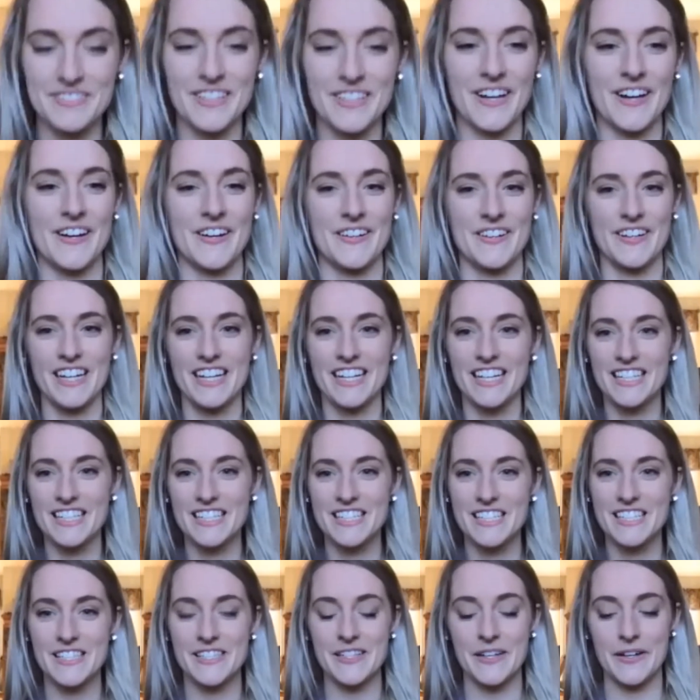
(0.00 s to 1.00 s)
All right.
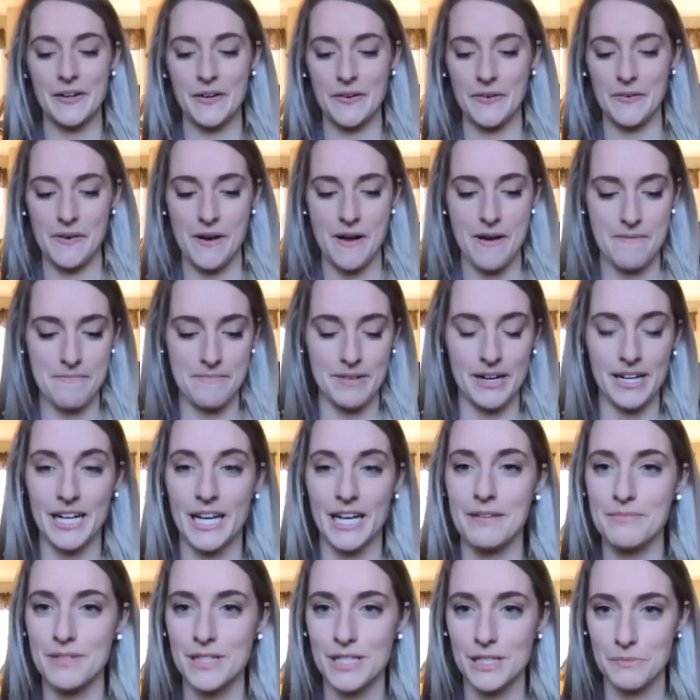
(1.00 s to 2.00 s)
So my
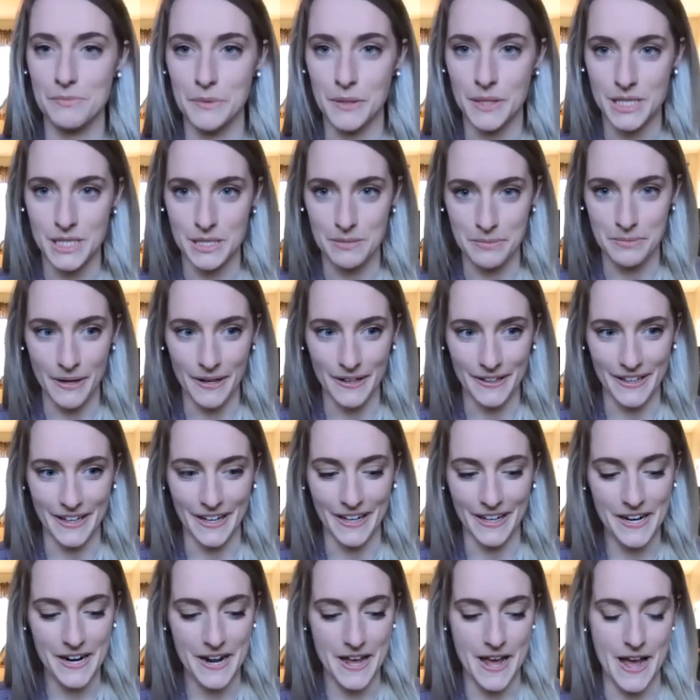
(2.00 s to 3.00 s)
name is Marissa
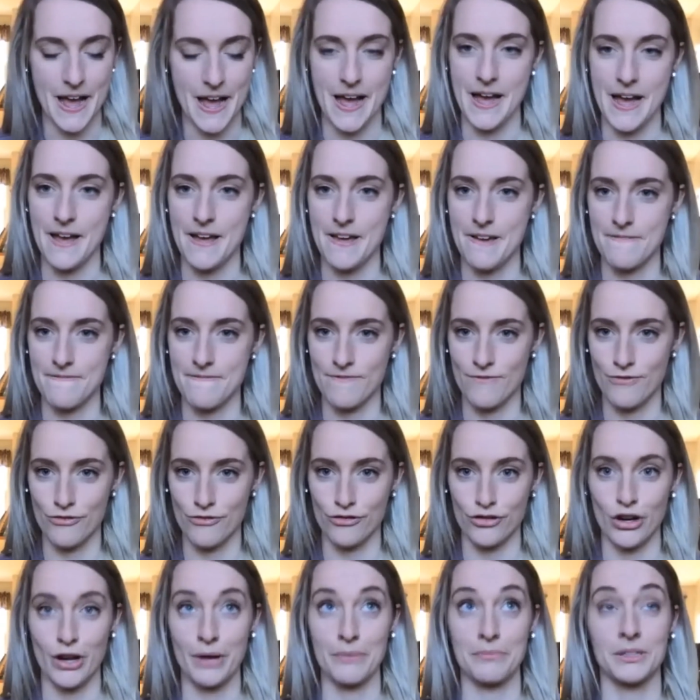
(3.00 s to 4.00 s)
Paquette. I'm
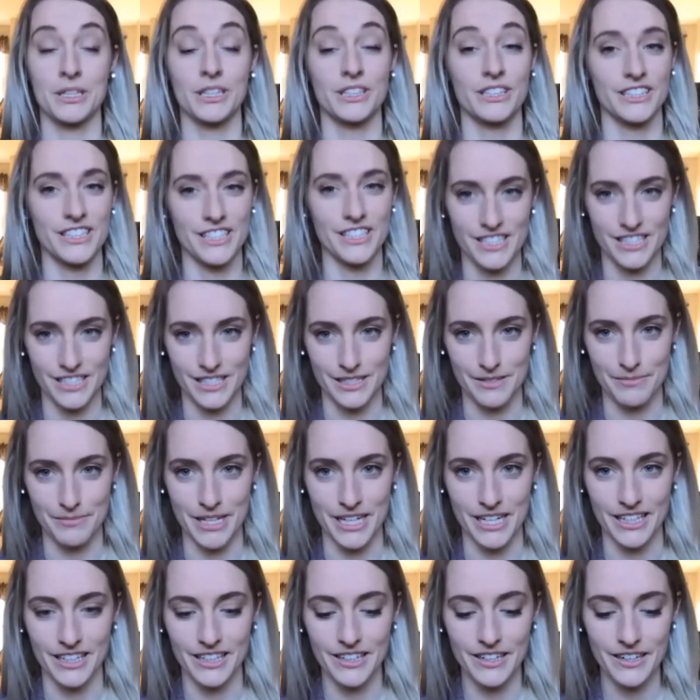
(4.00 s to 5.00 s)
from Clinton,
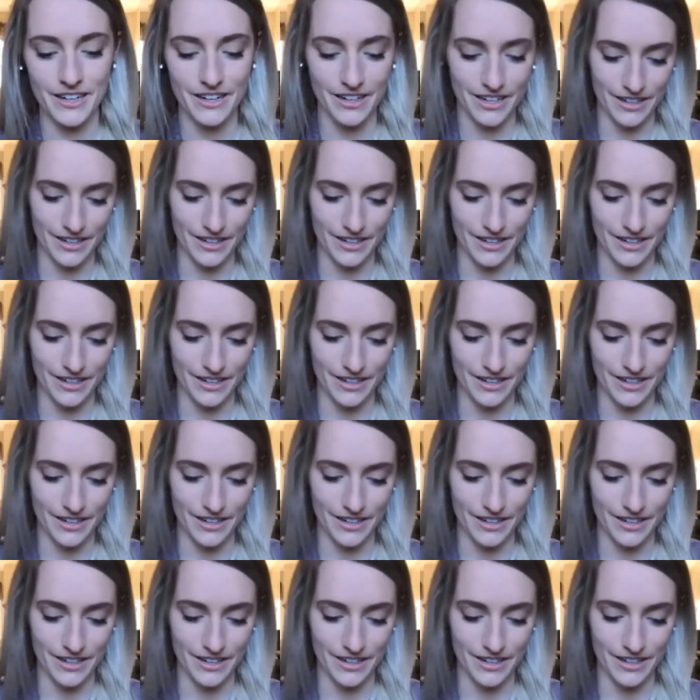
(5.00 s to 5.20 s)
Maine.